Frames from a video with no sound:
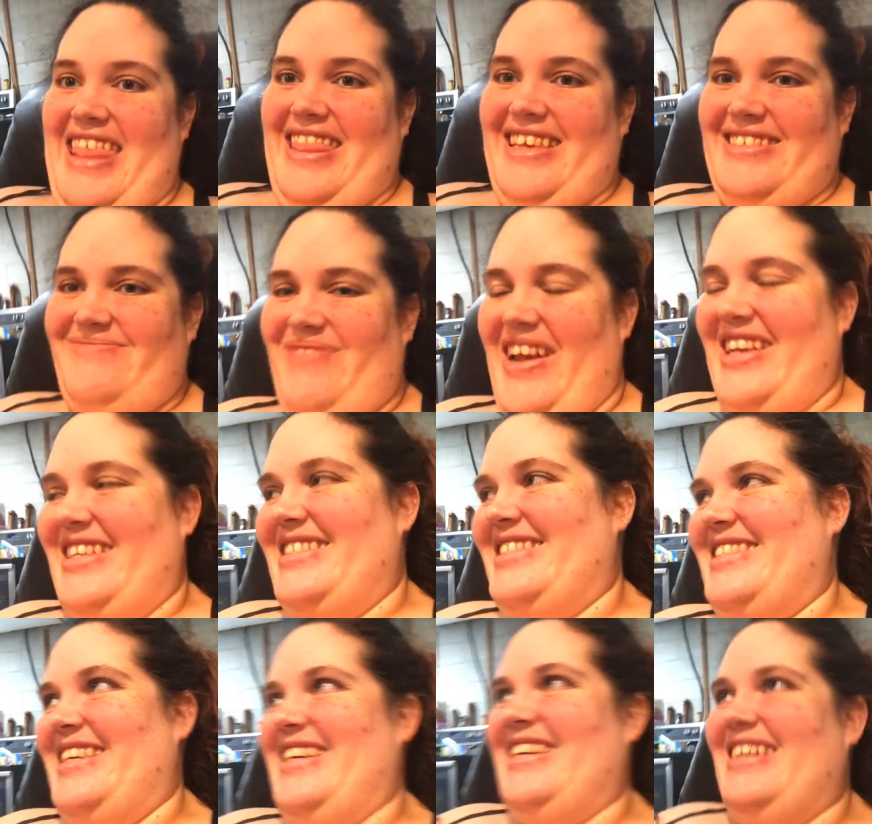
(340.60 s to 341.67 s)
this
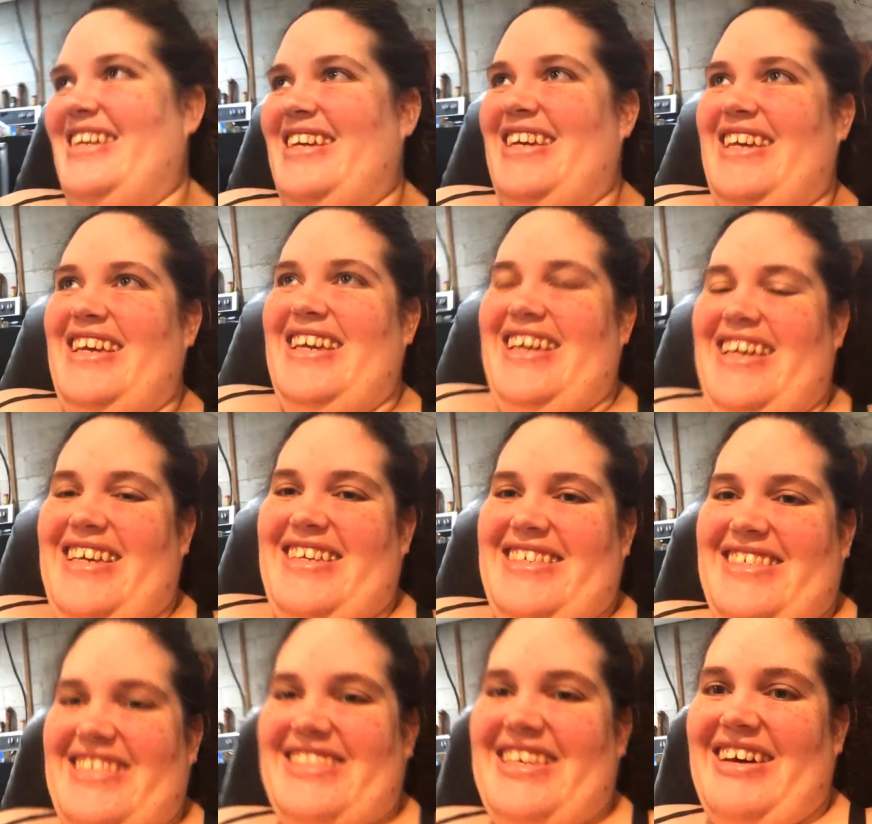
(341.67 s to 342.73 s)
pregnancy.
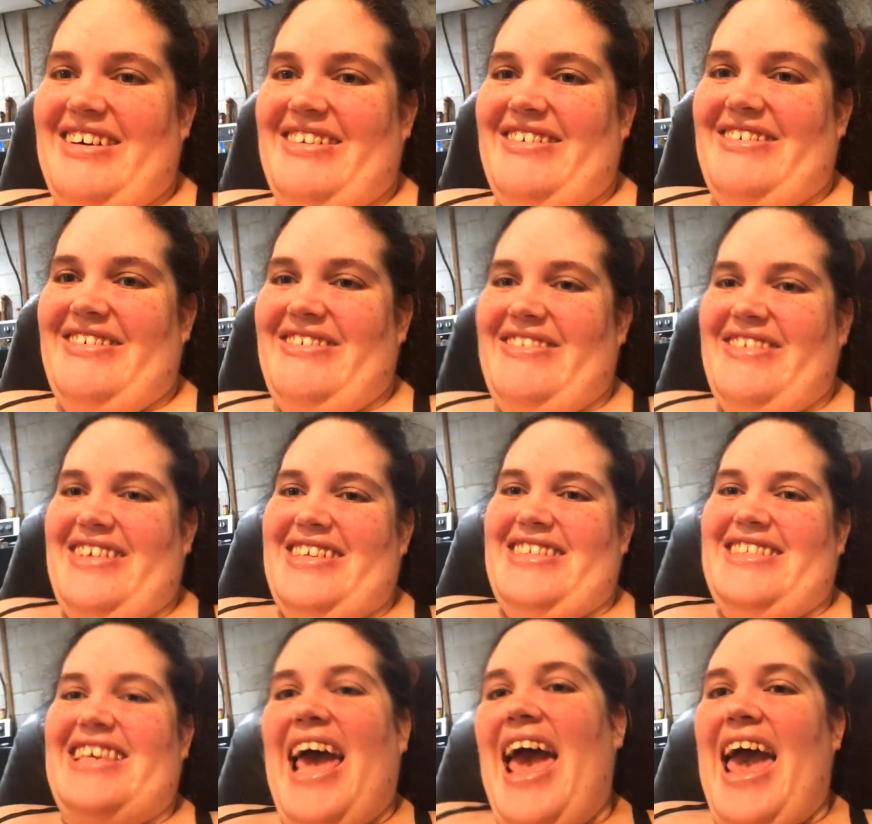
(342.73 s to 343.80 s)
So,
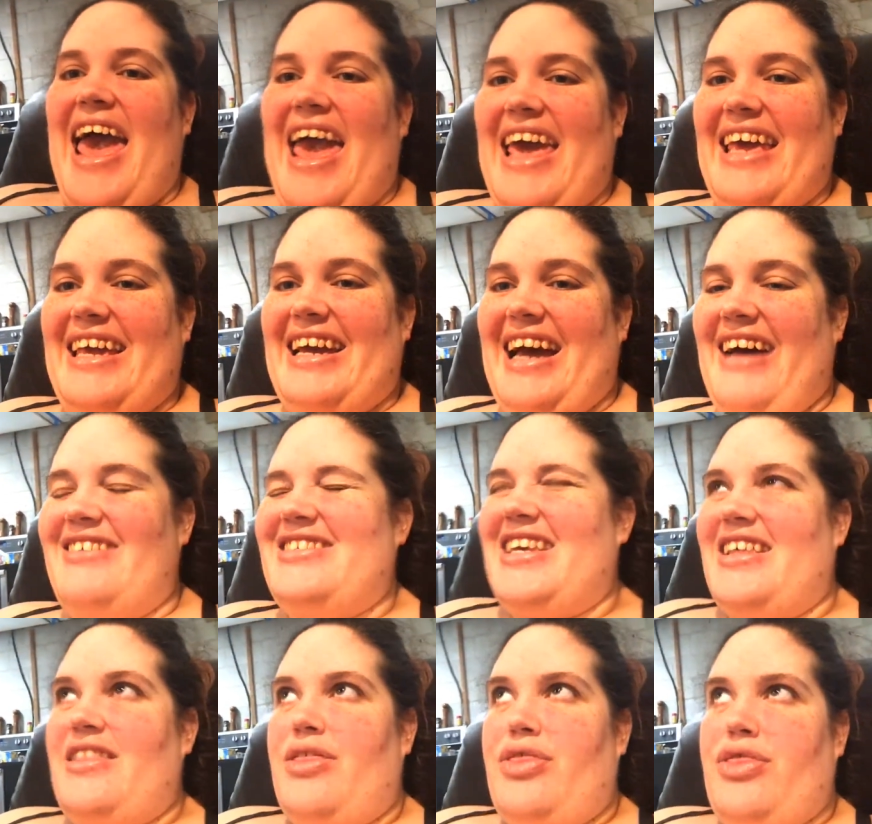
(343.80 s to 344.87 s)
gay. I was
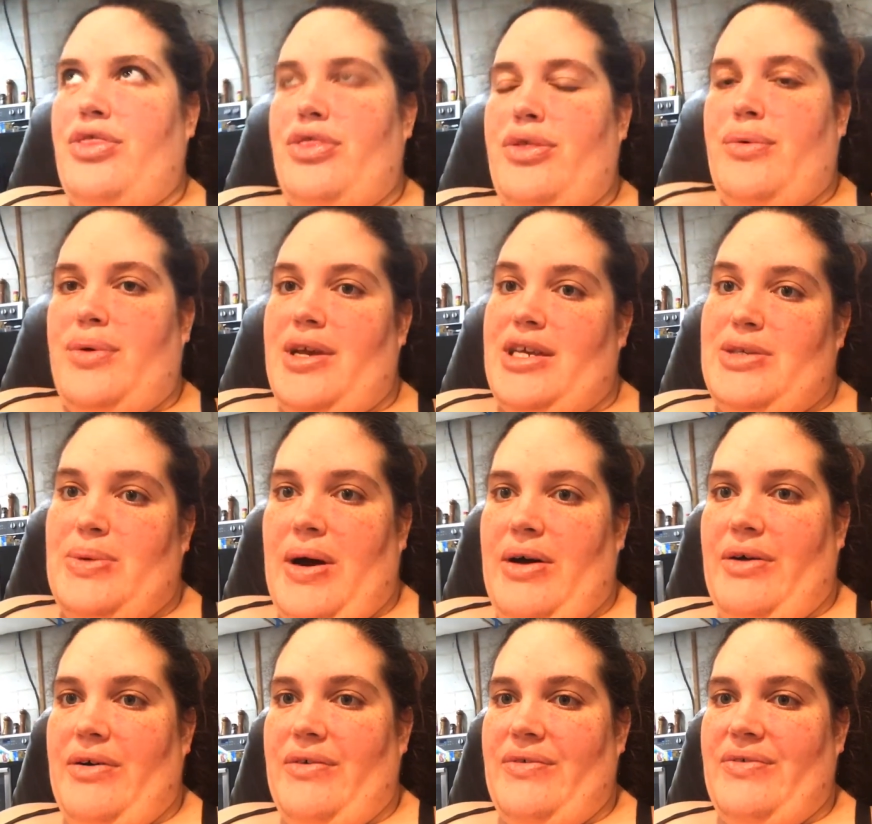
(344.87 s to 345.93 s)
at
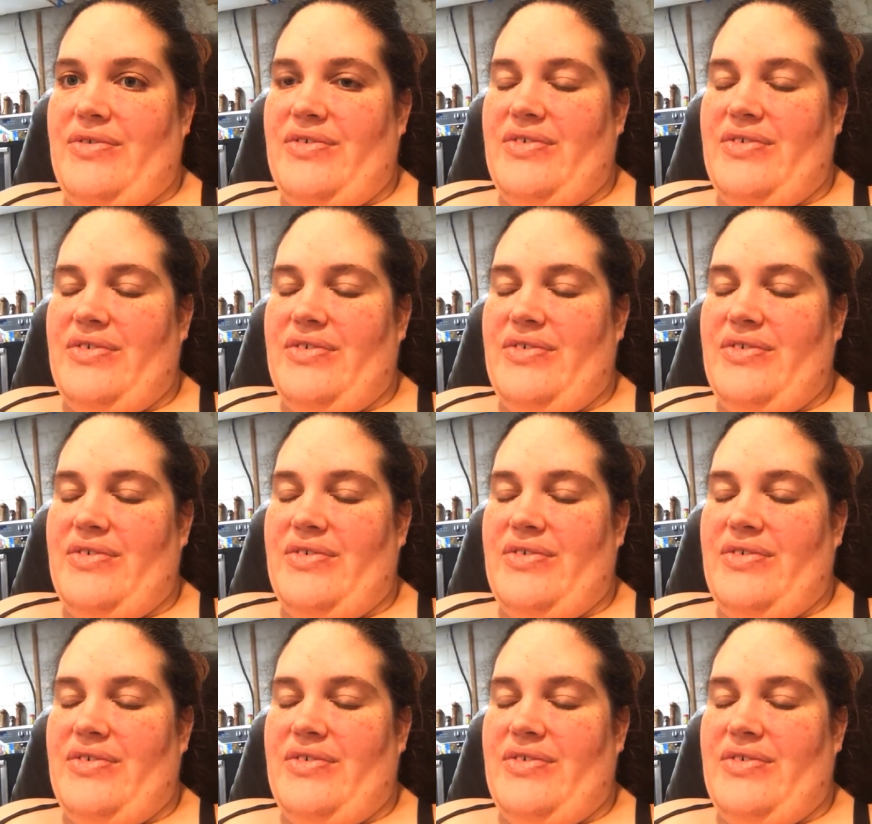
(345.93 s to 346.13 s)
312.